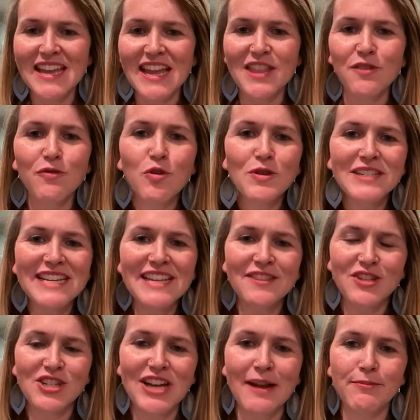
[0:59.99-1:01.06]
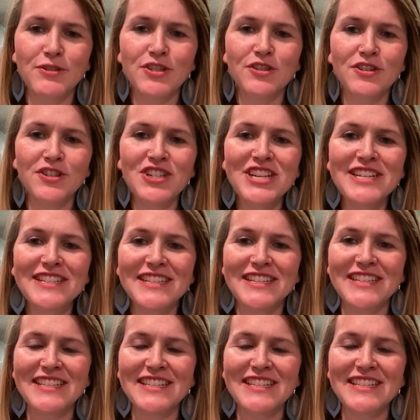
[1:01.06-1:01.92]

In the 14th chapter, Jesus